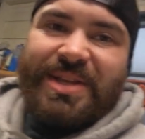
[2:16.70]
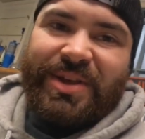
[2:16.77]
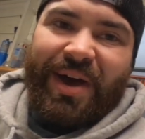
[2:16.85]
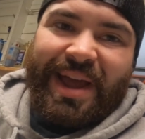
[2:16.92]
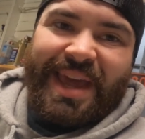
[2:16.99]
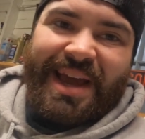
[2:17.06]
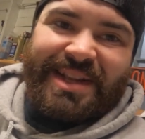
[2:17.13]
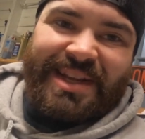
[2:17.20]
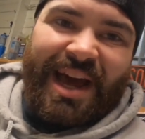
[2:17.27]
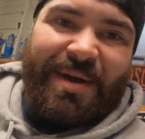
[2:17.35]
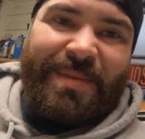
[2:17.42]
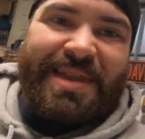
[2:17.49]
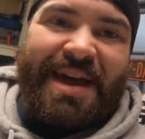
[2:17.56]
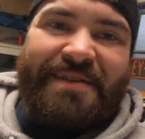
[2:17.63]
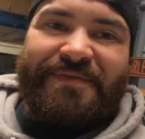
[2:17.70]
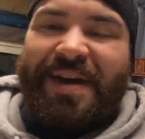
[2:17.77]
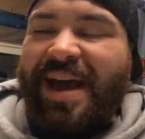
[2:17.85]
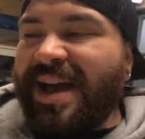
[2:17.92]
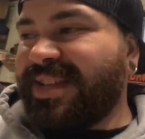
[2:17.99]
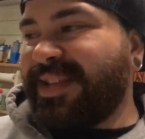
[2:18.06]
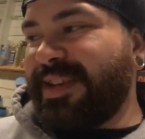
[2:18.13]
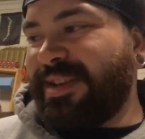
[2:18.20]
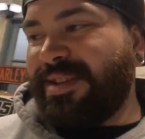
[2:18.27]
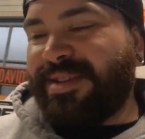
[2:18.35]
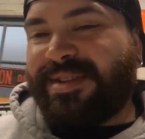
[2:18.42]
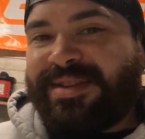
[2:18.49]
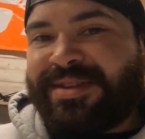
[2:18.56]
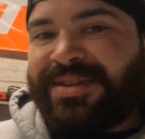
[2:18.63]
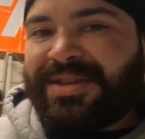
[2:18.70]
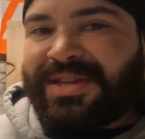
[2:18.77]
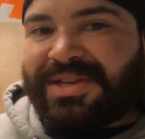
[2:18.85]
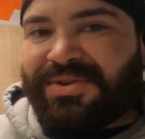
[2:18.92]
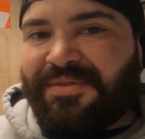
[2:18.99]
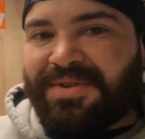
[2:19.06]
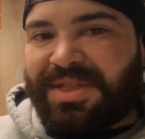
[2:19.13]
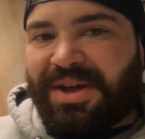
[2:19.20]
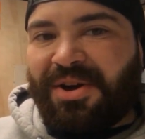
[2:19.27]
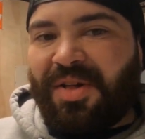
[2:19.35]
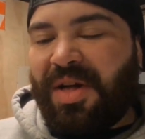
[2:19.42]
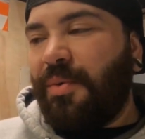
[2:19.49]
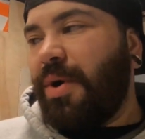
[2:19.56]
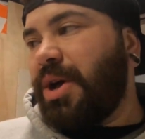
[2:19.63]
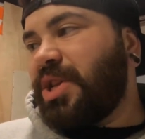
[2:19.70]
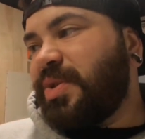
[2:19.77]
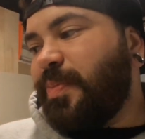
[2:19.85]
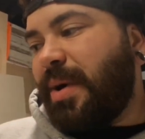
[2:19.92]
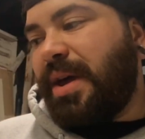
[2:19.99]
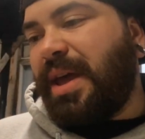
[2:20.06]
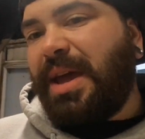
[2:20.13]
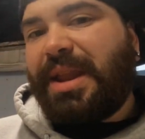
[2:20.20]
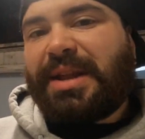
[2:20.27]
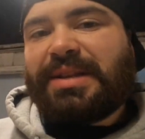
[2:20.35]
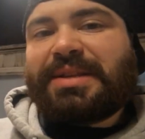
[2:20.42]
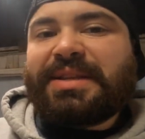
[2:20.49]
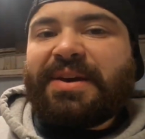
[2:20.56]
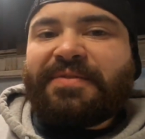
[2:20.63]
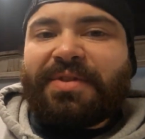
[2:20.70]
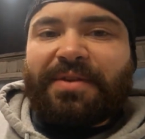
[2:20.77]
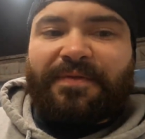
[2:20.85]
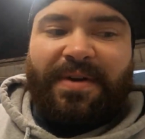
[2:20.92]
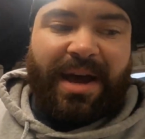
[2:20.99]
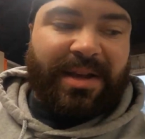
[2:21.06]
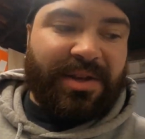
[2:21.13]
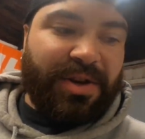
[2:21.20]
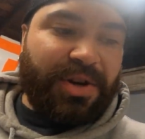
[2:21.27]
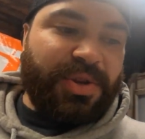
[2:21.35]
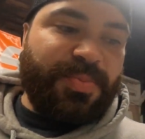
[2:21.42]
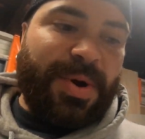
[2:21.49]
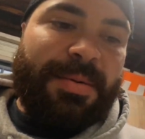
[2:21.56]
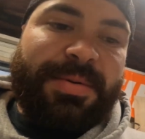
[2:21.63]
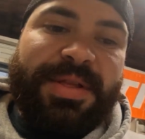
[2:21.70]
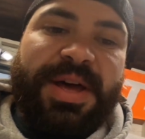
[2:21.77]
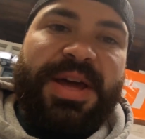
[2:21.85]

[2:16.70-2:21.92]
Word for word: so I can't time it that fast and do everything all at once, but it is definitely faster. It's probably